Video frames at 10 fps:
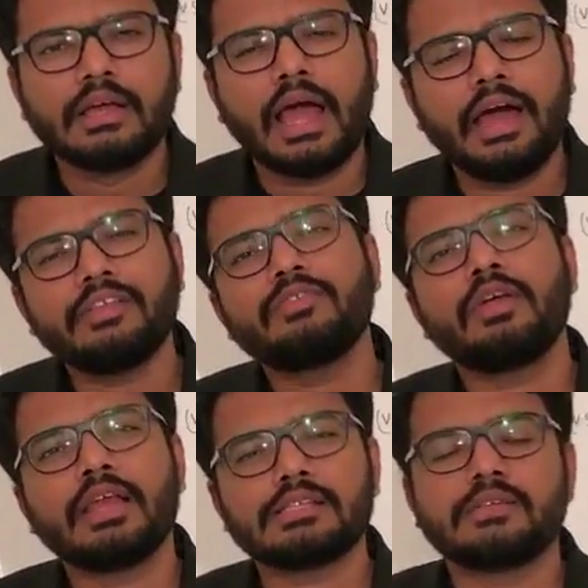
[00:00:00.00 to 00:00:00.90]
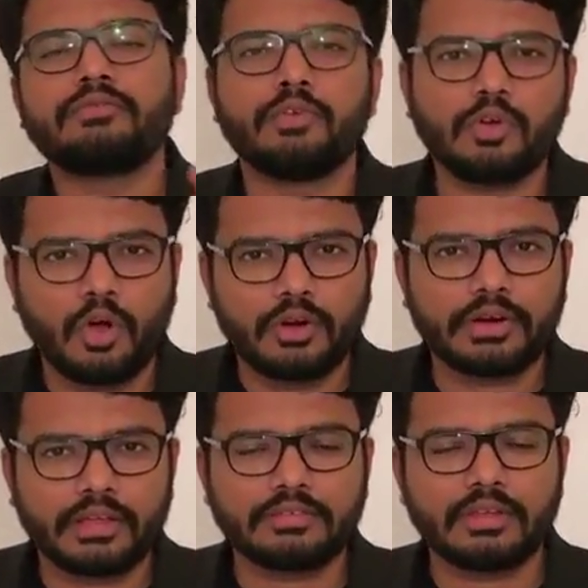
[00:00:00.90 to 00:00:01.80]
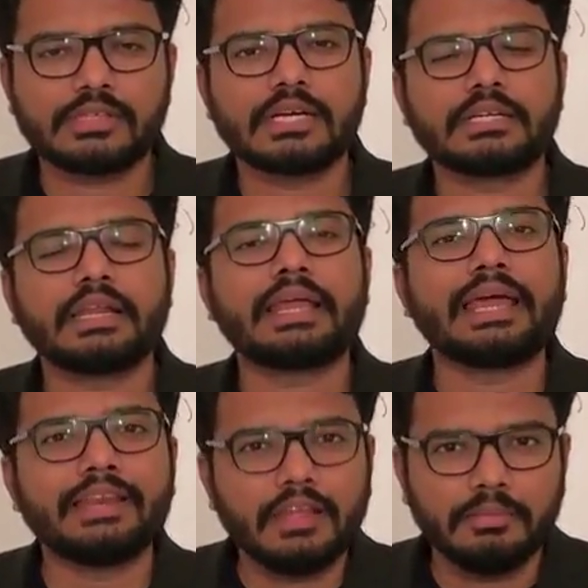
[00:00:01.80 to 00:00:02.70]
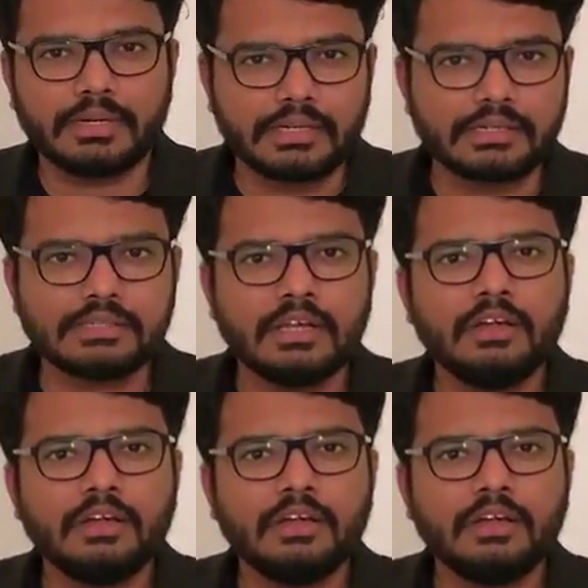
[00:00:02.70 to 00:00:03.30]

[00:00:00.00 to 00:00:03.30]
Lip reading: as well as in few contexts, certain inhibitors